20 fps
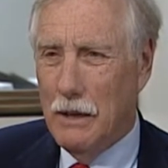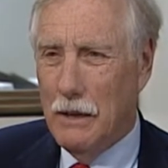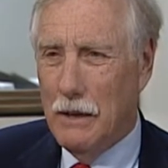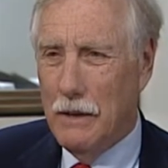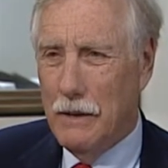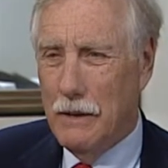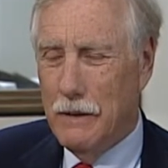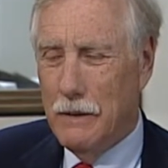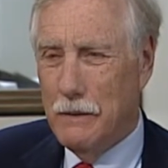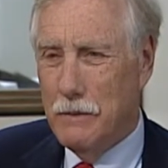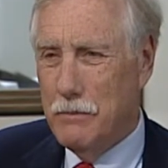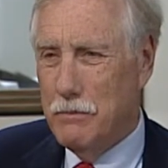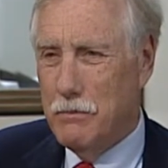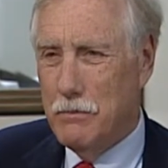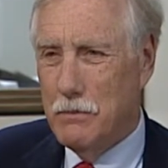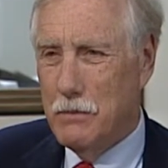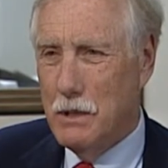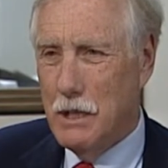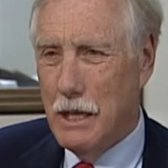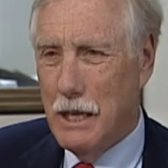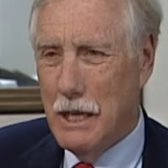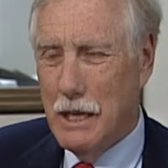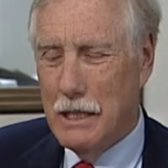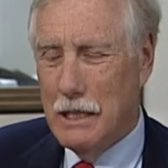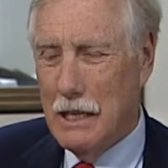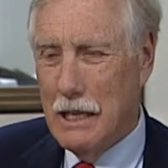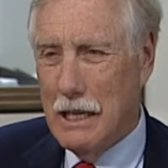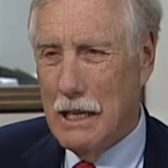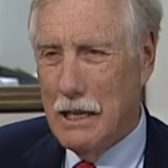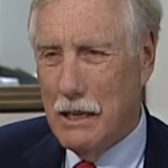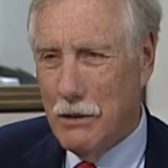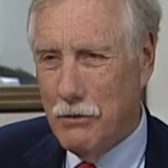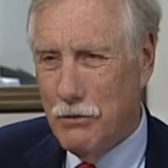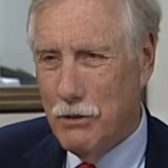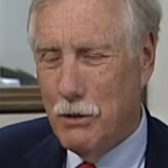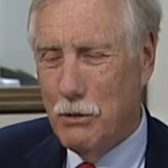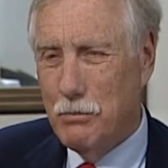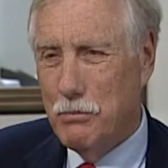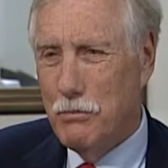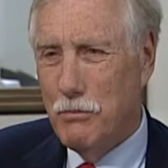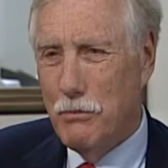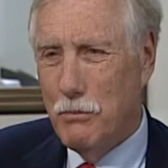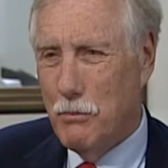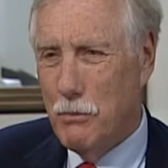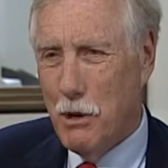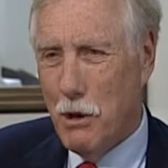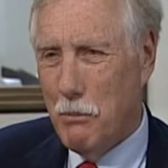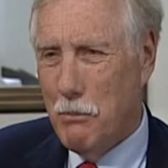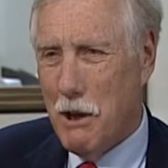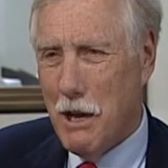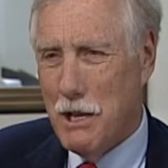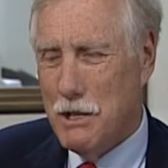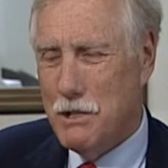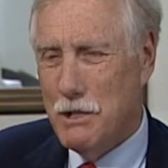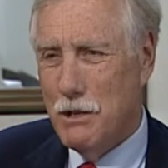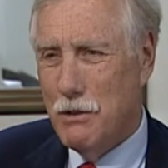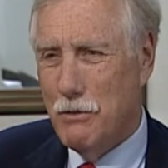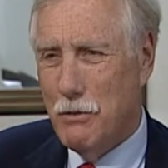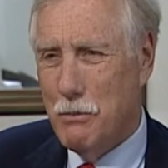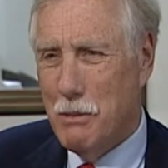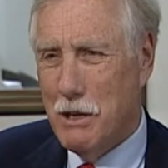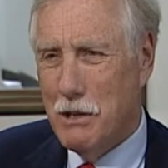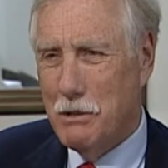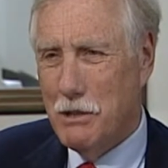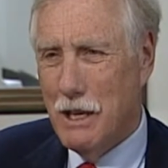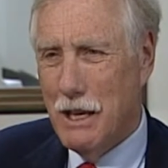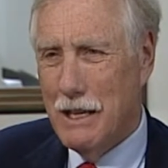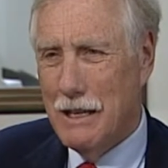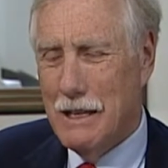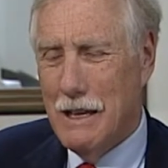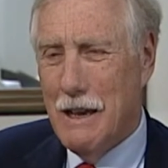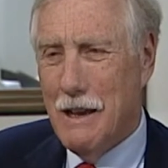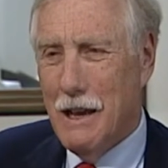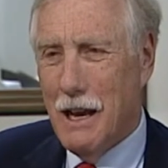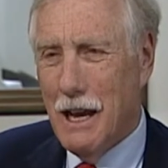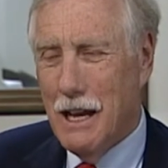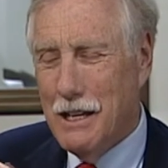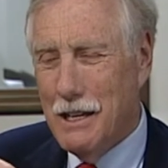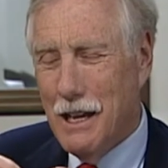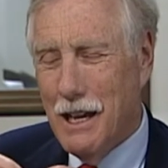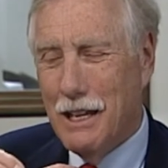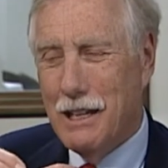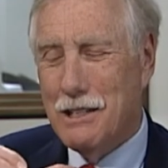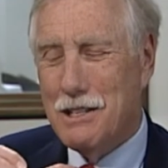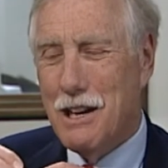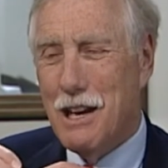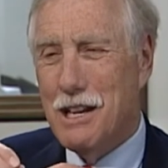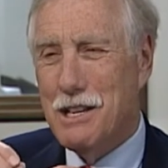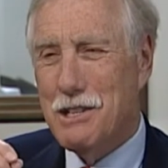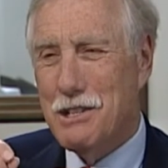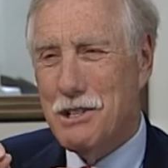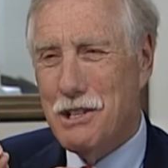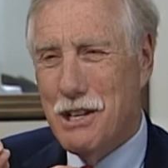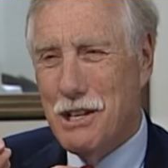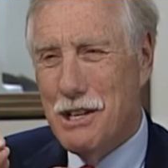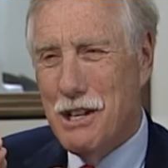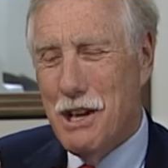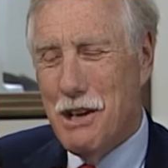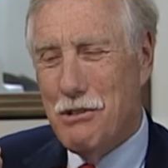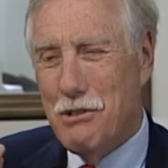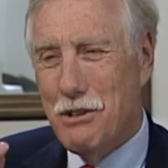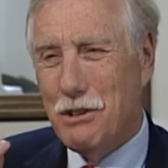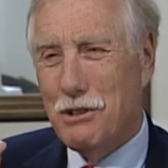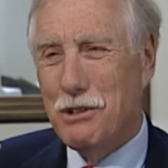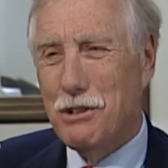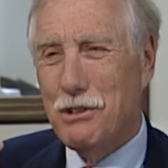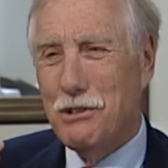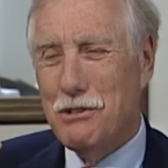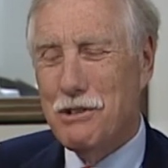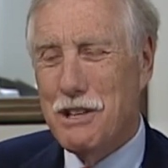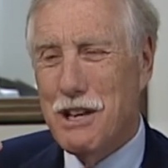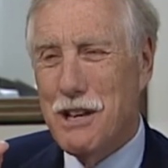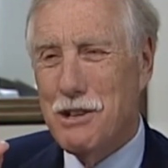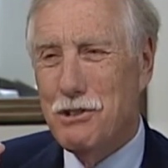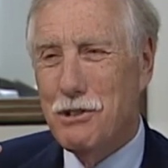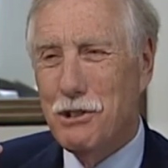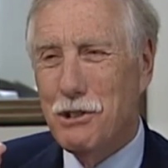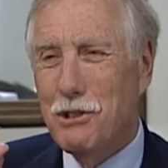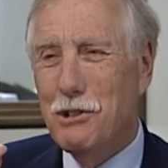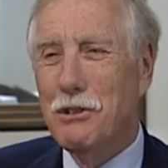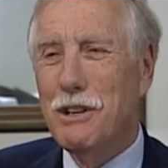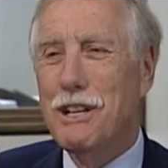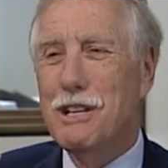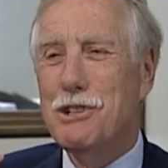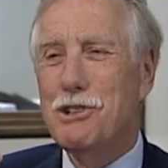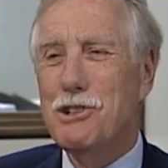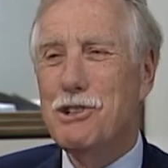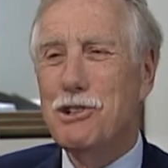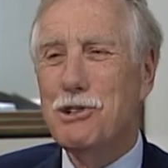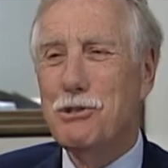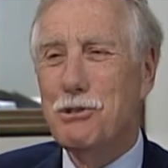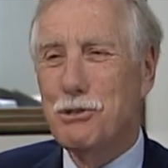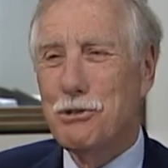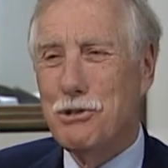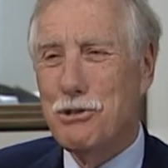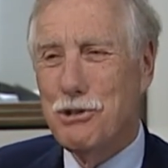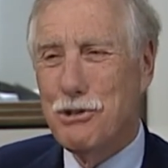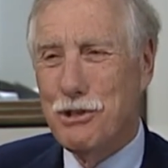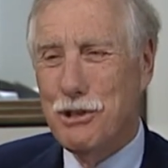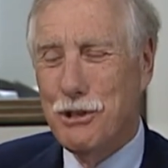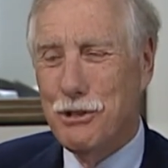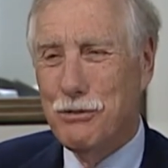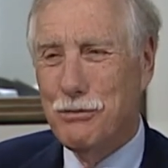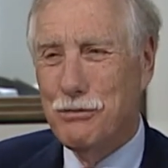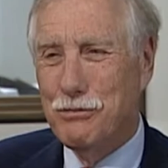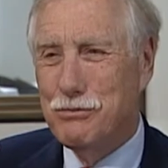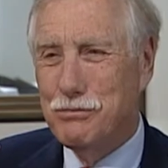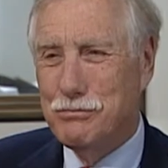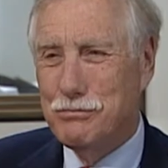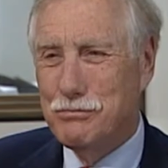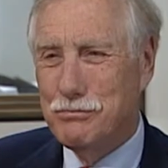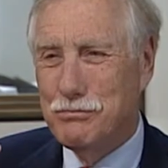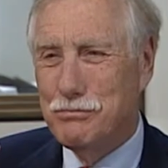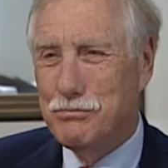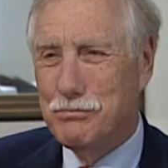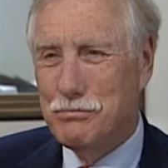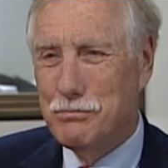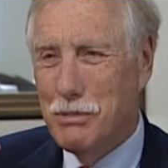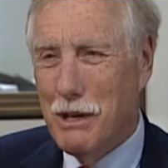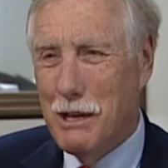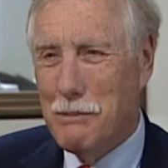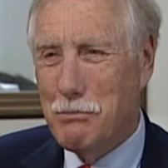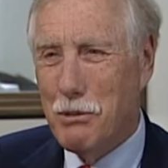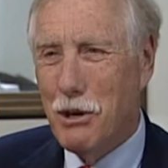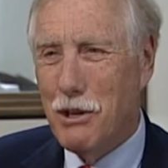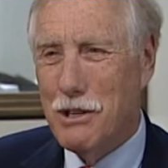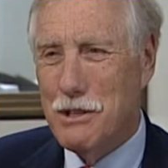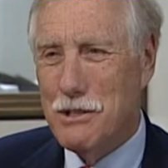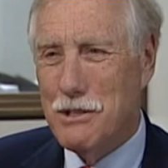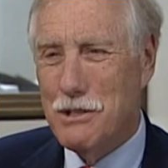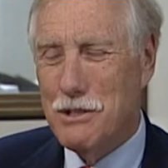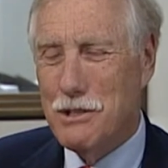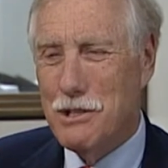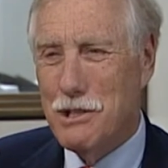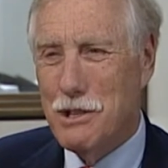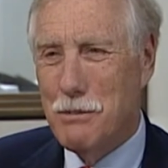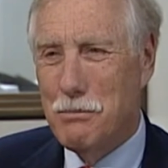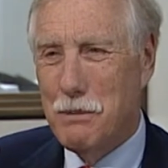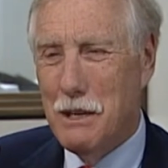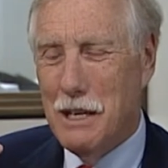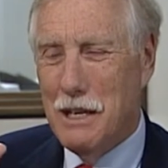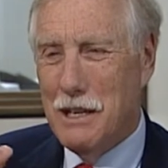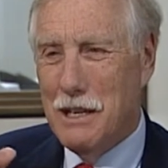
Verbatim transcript: Uh, and, and I feel real positive about that. I, I, I say there are little tender green shoots of bipartisanship.